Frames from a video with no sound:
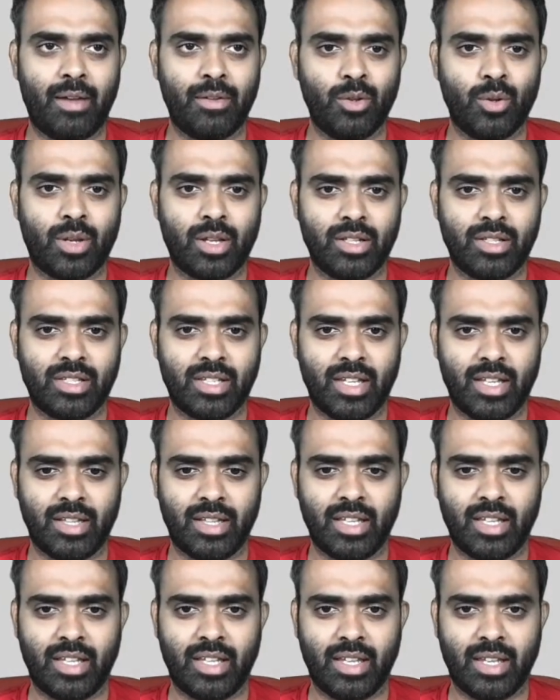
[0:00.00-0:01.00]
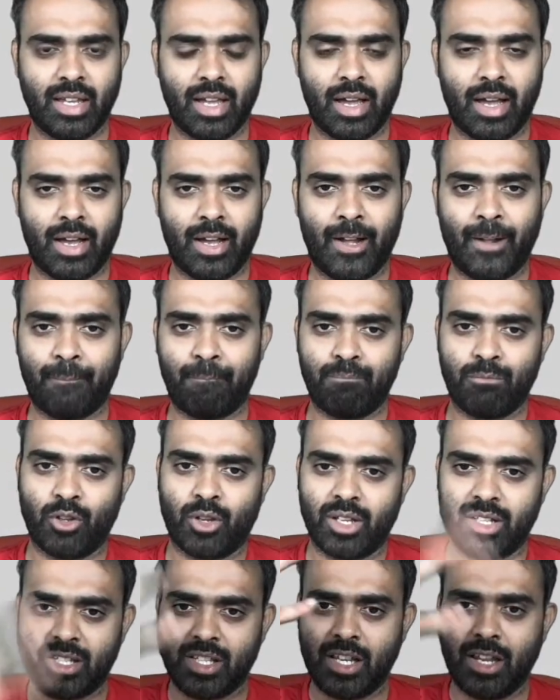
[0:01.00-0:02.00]
You can see
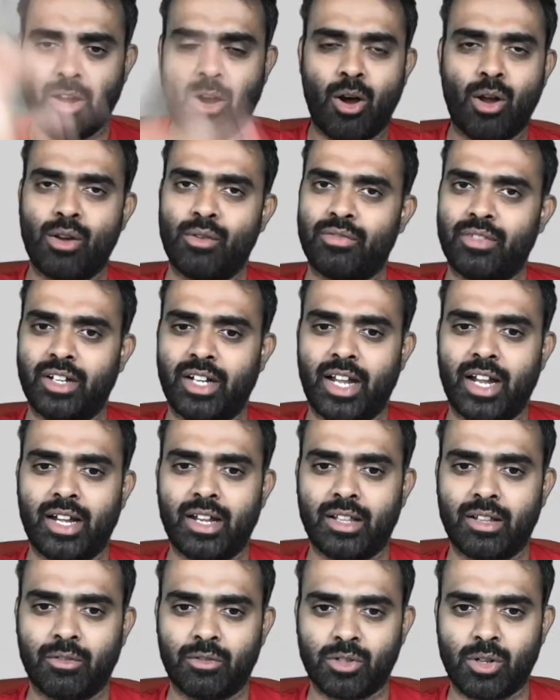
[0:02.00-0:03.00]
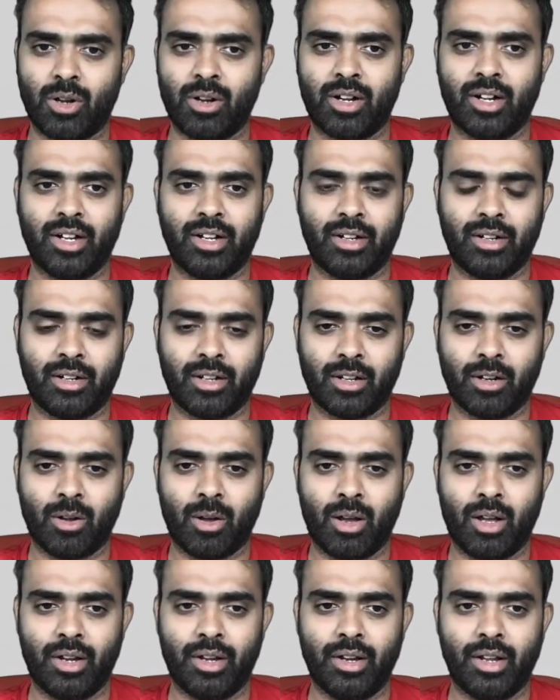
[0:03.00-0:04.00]
all of the data that was already written
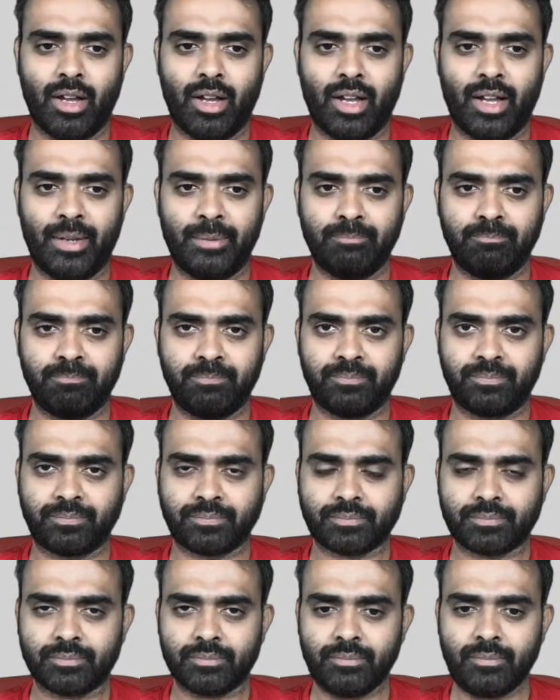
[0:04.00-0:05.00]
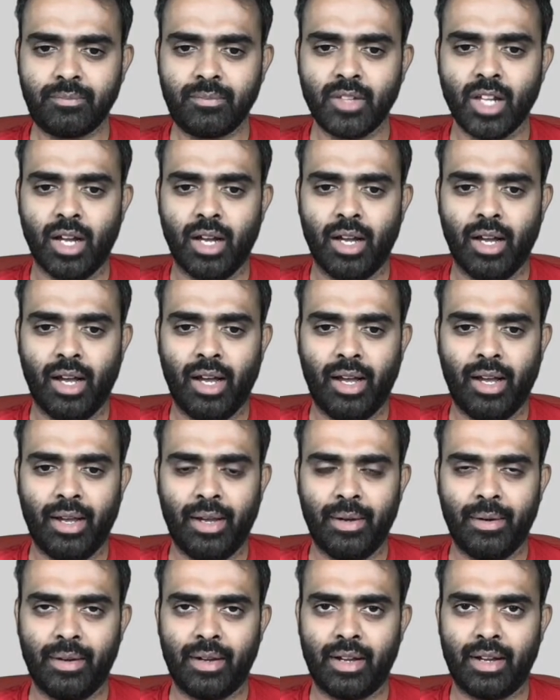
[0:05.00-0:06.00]
on
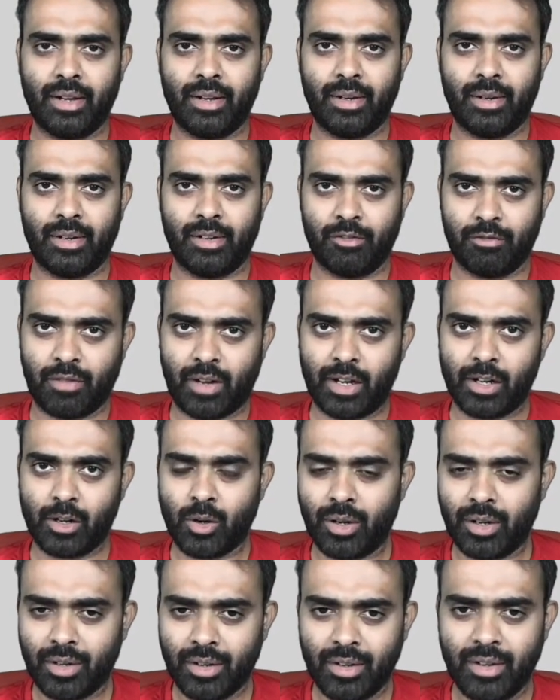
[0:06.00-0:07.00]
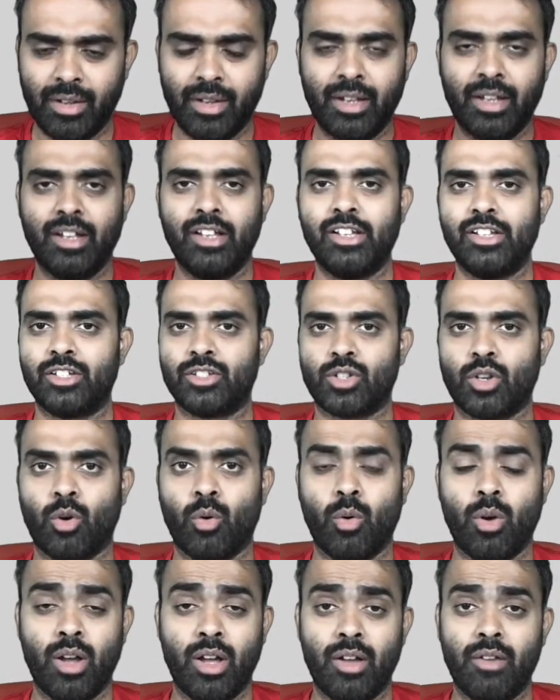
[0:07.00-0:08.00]
Filecoin.
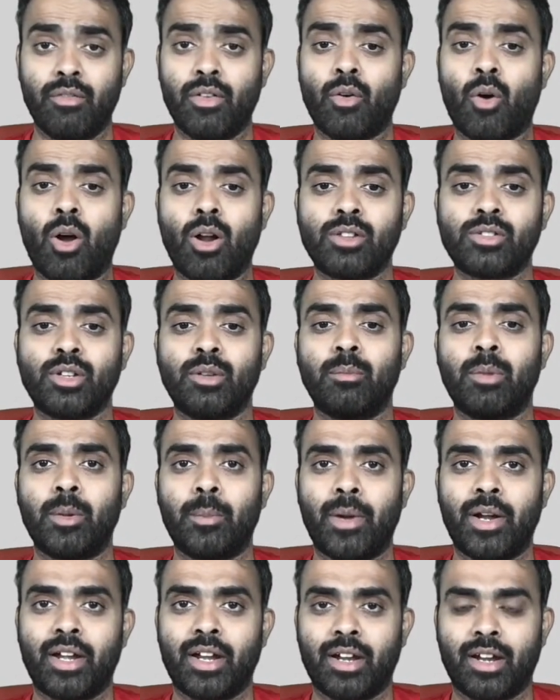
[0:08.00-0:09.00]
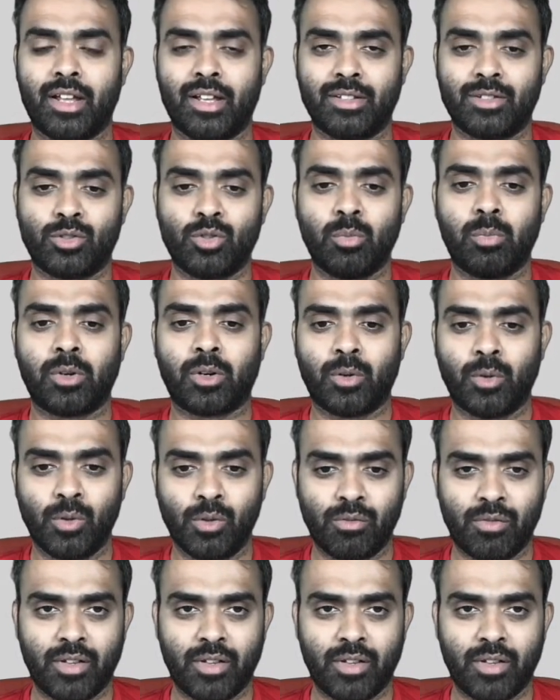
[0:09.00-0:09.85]
So we've also implemented a super cool